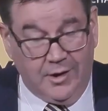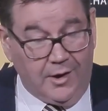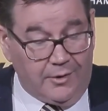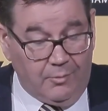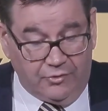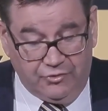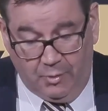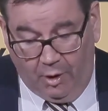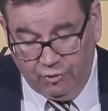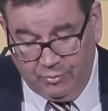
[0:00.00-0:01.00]
are the ones
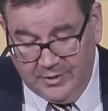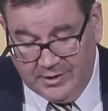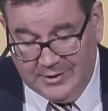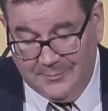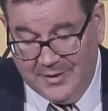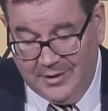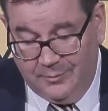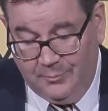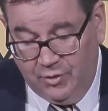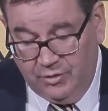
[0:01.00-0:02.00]
who ultimately bear the
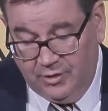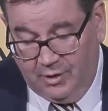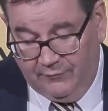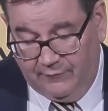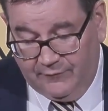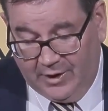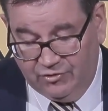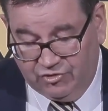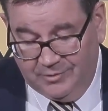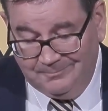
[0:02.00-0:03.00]
burden of
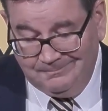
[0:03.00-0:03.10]
inflation.